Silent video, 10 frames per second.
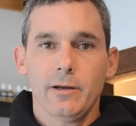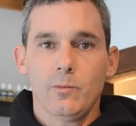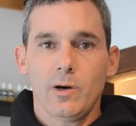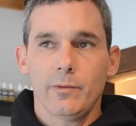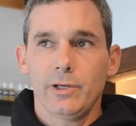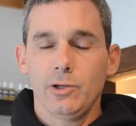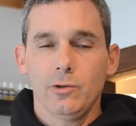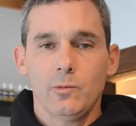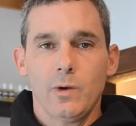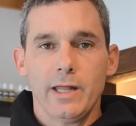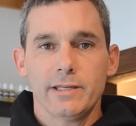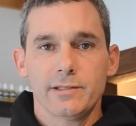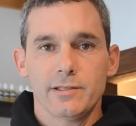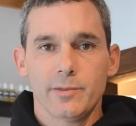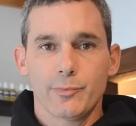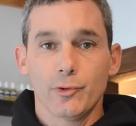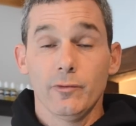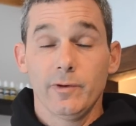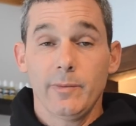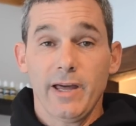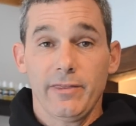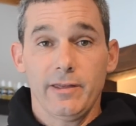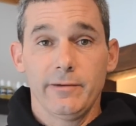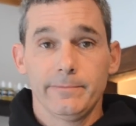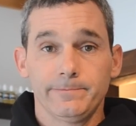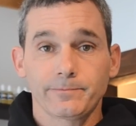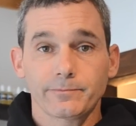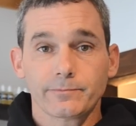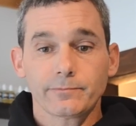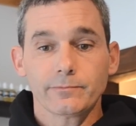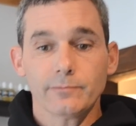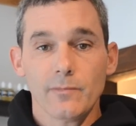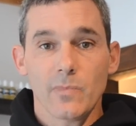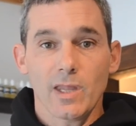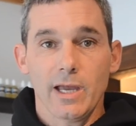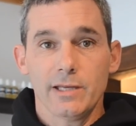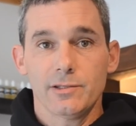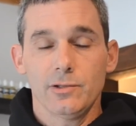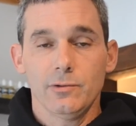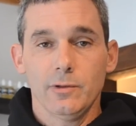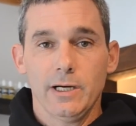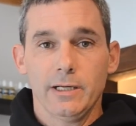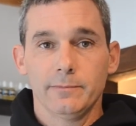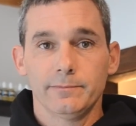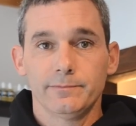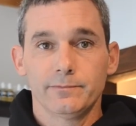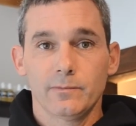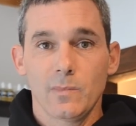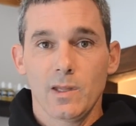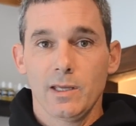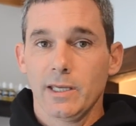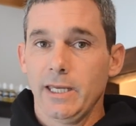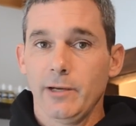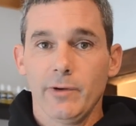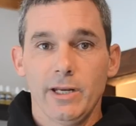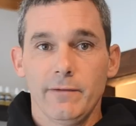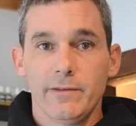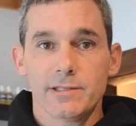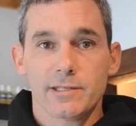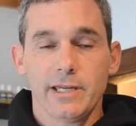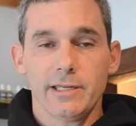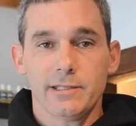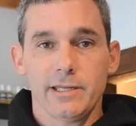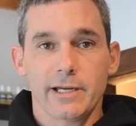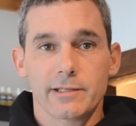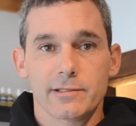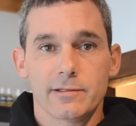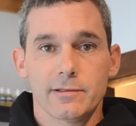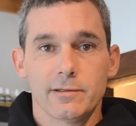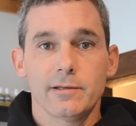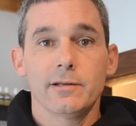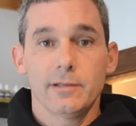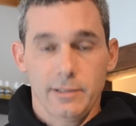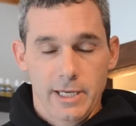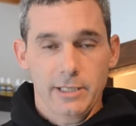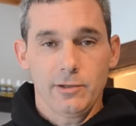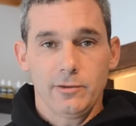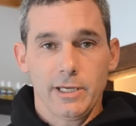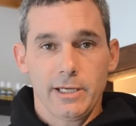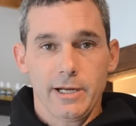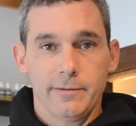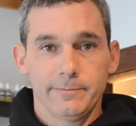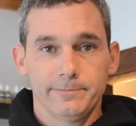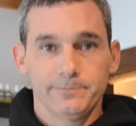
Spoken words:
and what we do, and why this is a proven method as to getting rid of the stink sticks. Thank you. Take care.